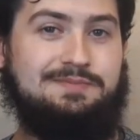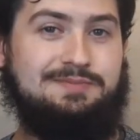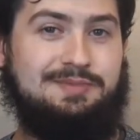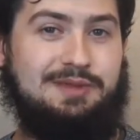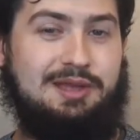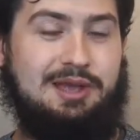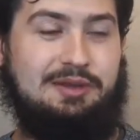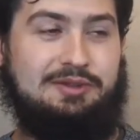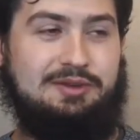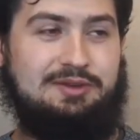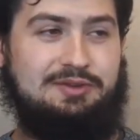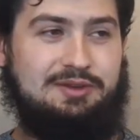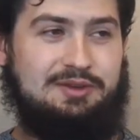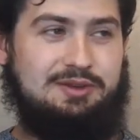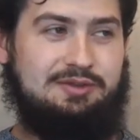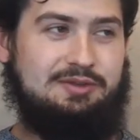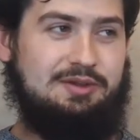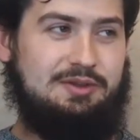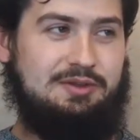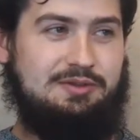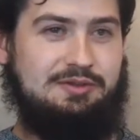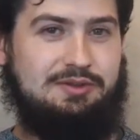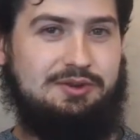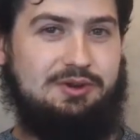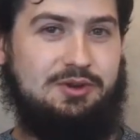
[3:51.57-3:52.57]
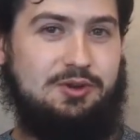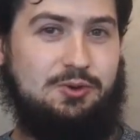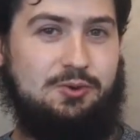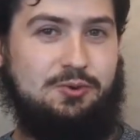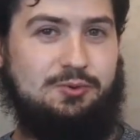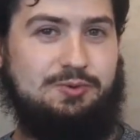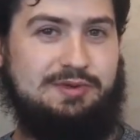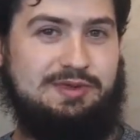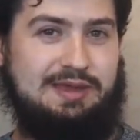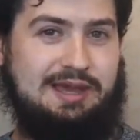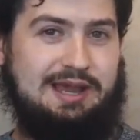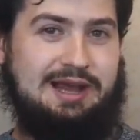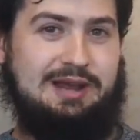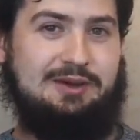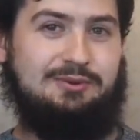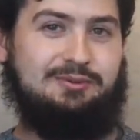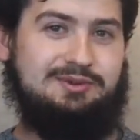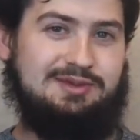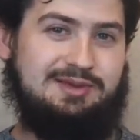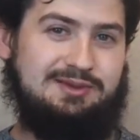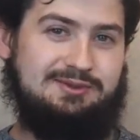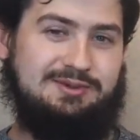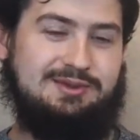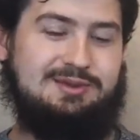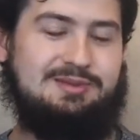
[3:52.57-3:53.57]
Yeah, the news, the
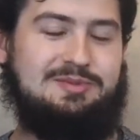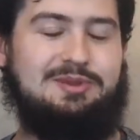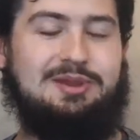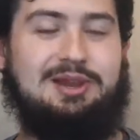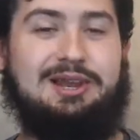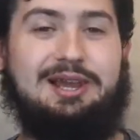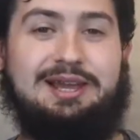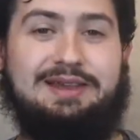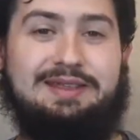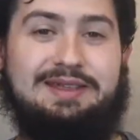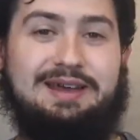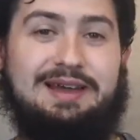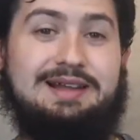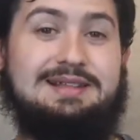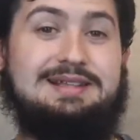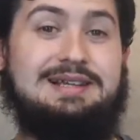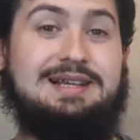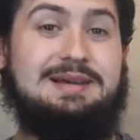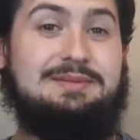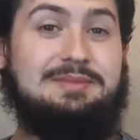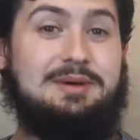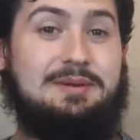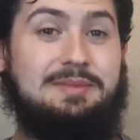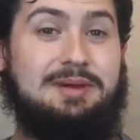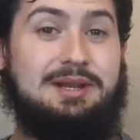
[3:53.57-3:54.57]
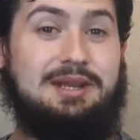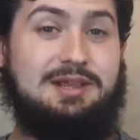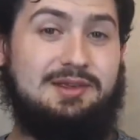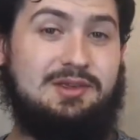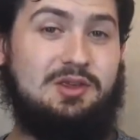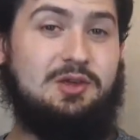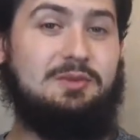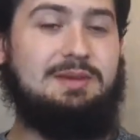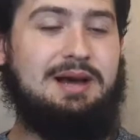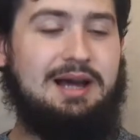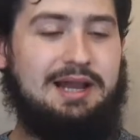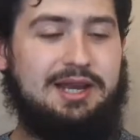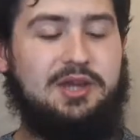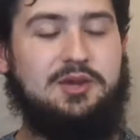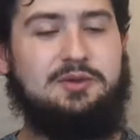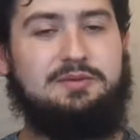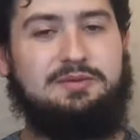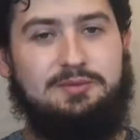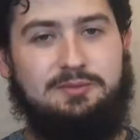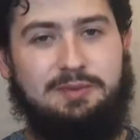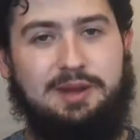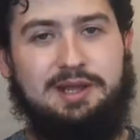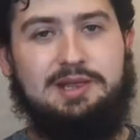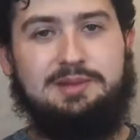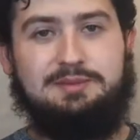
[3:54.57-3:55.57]
houses, or something like that. But in Somali, to
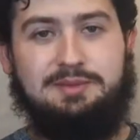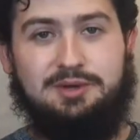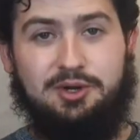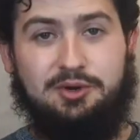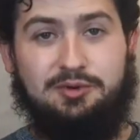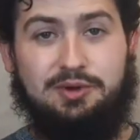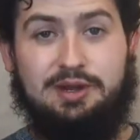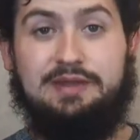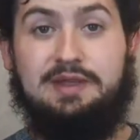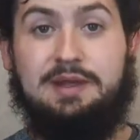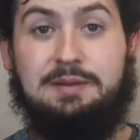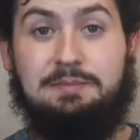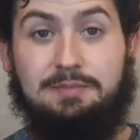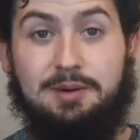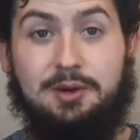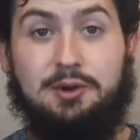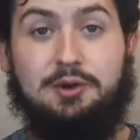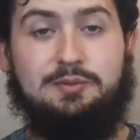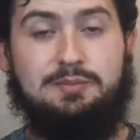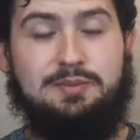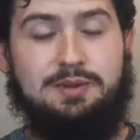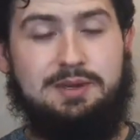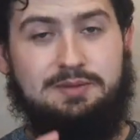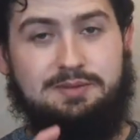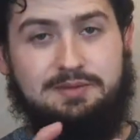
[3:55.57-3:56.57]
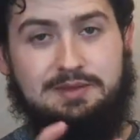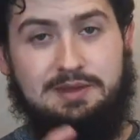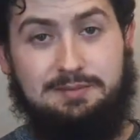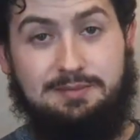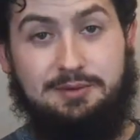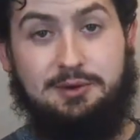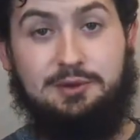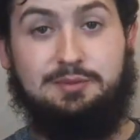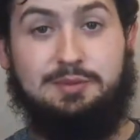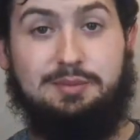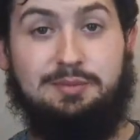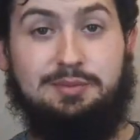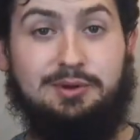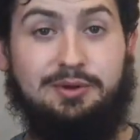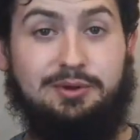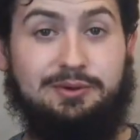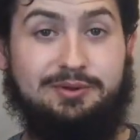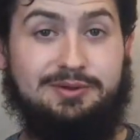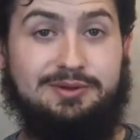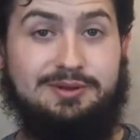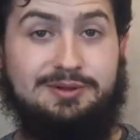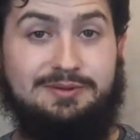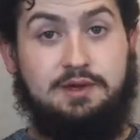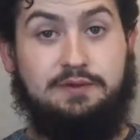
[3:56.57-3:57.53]
make them agree, they'd both be plural.